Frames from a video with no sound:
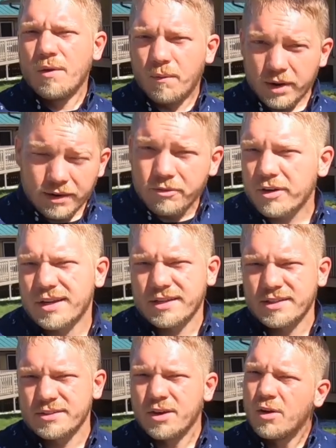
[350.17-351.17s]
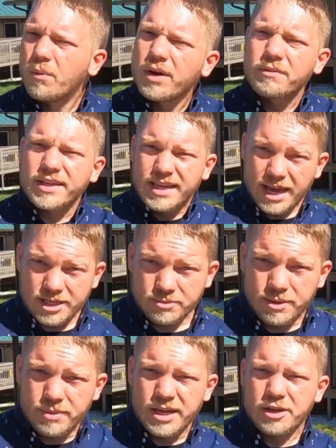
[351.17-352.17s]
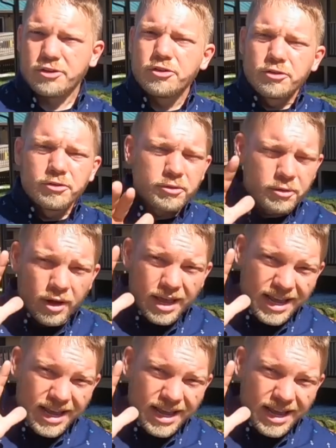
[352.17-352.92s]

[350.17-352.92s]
whatever it is, whatever the case may be, you